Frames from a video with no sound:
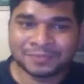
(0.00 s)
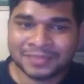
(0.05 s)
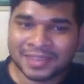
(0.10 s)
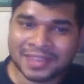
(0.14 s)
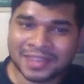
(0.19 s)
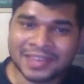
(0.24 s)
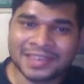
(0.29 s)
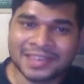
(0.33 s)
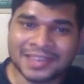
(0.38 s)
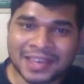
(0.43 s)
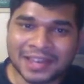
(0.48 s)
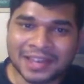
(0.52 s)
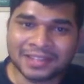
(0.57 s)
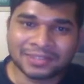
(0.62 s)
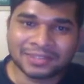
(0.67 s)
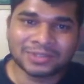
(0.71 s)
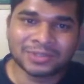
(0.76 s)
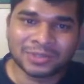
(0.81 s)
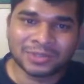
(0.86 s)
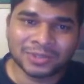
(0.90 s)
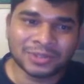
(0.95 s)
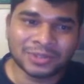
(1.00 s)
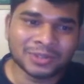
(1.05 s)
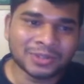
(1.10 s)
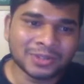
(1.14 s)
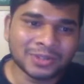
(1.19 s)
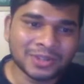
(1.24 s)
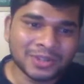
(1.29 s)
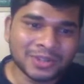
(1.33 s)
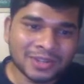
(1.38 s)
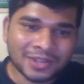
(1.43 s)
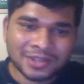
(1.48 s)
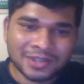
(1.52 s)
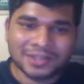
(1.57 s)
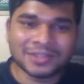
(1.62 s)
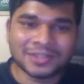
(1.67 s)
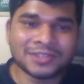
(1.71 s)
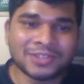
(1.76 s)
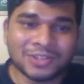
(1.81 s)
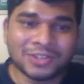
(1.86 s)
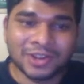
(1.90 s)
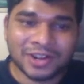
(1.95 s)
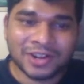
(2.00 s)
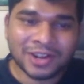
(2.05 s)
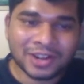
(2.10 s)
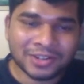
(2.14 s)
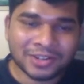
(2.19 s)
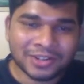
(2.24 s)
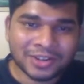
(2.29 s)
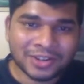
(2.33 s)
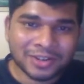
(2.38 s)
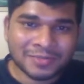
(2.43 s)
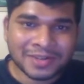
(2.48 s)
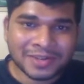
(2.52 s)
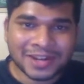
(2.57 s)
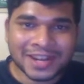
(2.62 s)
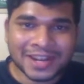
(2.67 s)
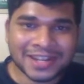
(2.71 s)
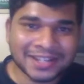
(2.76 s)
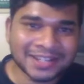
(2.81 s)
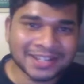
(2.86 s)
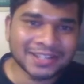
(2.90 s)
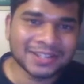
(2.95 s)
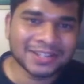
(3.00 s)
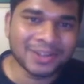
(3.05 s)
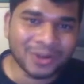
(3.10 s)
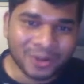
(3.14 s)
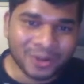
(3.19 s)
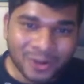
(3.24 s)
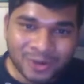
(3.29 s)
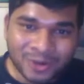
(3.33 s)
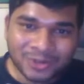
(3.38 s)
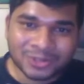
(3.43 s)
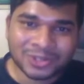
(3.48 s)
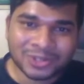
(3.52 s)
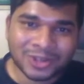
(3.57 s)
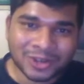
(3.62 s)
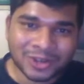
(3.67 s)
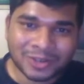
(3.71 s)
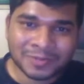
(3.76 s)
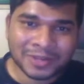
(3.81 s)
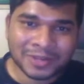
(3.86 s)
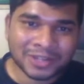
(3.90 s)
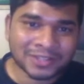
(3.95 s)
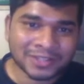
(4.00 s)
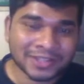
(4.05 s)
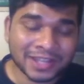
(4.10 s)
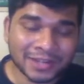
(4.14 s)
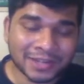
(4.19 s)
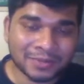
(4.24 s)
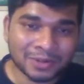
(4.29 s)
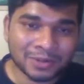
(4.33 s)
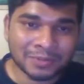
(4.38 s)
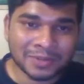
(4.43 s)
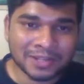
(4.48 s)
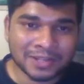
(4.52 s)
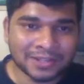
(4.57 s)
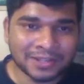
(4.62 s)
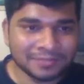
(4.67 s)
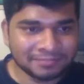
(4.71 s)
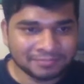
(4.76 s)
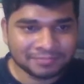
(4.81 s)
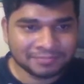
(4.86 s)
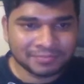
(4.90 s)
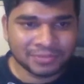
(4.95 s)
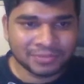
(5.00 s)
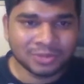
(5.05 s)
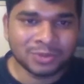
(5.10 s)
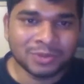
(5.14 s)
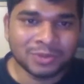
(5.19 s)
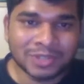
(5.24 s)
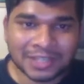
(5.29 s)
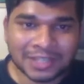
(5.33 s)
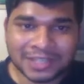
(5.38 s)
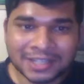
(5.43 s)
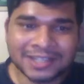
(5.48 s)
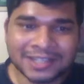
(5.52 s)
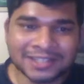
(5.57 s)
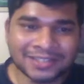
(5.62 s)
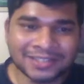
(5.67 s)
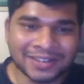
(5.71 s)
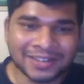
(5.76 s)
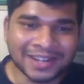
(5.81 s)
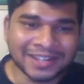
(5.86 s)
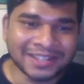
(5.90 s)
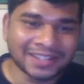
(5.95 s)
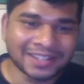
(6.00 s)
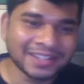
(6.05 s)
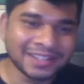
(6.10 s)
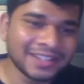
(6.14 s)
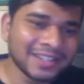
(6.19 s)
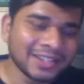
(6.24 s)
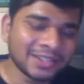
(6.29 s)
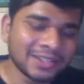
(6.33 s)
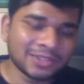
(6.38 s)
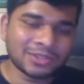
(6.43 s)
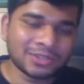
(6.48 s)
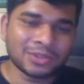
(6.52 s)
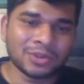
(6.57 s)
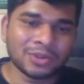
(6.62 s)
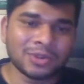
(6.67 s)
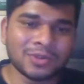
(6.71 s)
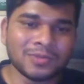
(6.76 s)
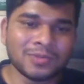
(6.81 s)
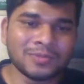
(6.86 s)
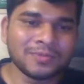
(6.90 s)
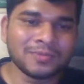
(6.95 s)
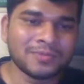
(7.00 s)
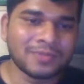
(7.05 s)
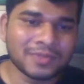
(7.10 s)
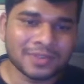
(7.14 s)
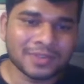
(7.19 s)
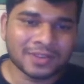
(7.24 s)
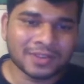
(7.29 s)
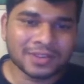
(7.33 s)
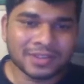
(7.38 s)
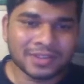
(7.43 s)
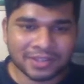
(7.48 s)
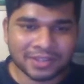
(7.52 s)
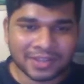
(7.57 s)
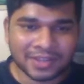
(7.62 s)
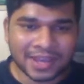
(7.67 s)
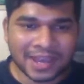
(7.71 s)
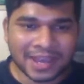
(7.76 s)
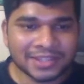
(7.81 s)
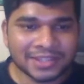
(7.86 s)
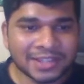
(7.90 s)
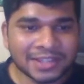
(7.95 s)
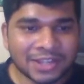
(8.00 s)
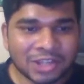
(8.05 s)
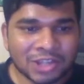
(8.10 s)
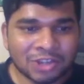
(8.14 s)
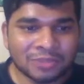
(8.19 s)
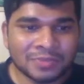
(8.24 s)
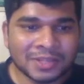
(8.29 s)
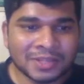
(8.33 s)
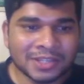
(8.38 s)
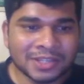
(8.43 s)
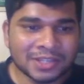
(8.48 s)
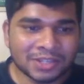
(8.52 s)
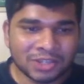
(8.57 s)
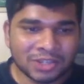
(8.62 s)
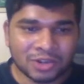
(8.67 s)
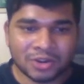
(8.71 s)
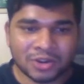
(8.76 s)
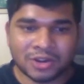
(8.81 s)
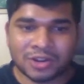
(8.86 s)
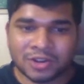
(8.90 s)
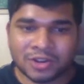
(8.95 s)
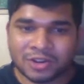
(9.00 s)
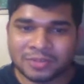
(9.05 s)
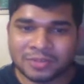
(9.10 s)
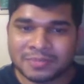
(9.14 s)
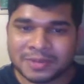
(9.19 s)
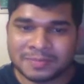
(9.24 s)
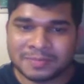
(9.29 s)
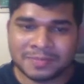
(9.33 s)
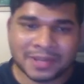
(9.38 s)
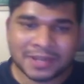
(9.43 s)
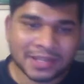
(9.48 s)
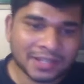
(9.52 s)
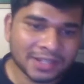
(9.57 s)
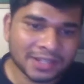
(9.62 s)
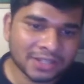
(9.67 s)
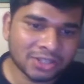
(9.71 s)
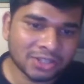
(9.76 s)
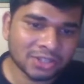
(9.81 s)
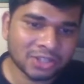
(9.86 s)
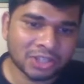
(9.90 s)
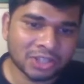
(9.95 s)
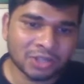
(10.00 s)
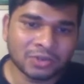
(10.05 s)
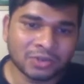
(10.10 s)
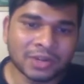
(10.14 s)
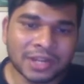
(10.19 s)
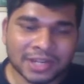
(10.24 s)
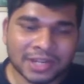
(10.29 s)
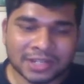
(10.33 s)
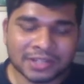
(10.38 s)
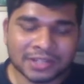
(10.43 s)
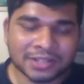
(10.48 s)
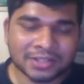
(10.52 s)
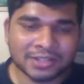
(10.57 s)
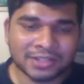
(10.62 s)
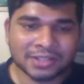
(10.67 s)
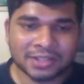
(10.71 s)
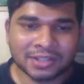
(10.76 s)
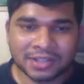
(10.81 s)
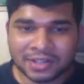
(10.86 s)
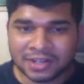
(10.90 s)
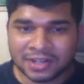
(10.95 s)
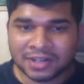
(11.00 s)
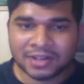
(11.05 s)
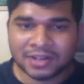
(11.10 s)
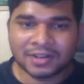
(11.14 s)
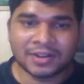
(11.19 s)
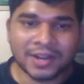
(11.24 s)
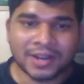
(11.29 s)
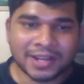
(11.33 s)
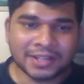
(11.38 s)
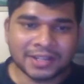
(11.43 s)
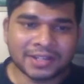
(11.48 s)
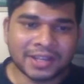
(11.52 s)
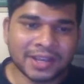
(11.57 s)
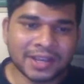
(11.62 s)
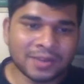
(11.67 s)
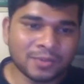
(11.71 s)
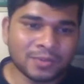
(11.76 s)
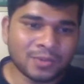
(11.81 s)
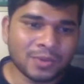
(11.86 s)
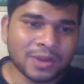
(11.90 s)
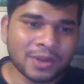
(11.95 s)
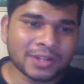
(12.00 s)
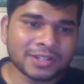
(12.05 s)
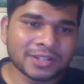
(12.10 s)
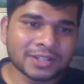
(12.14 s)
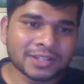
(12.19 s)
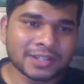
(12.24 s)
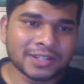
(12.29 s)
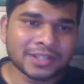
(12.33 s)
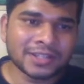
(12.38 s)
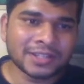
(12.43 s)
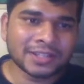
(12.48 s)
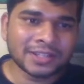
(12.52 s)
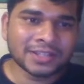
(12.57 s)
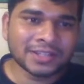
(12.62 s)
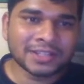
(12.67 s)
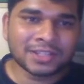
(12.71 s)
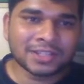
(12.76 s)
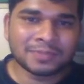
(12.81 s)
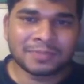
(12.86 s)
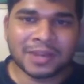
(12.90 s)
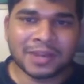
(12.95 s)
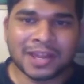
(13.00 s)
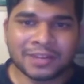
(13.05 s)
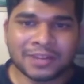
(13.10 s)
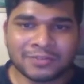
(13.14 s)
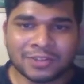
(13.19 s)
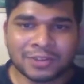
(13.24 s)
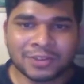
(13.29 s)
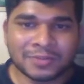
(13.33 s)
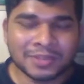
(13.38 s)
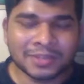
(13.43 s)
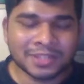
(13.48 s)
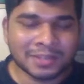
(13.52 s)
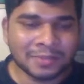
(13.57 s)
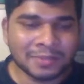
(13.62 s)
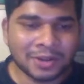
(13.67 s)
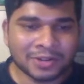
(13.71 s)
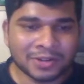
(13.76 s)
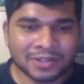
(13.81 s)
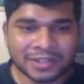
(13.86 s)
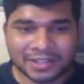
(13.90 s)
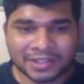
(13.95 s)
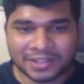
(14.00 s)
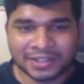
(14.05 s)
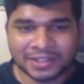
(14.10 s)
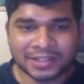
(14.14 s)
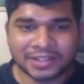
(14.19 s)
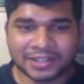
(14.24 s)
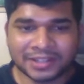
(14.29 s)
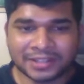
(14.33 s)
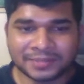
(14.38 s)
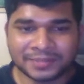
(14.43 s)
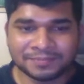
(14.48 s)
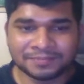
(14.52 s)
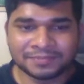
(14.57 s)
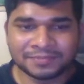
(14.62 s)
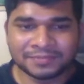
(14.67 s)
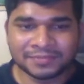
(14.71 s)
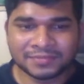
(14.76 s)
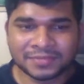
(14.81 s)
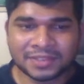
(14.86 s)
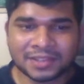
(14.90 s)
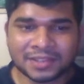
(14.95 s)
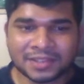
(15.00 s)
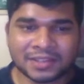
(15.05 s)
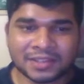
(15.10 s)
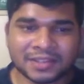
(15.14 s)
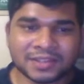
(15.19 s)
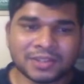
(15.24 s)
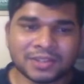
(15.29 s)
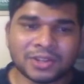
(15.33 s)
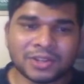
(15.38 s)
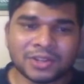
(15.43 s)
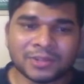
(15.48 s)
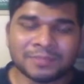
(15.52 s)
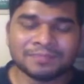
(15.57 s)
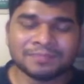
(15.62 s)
yeah, so you're not going to be writing your own song because that would be too tedious, right? So as a newbie, you're going to be playlist curators, right? And what is this platform is about, you know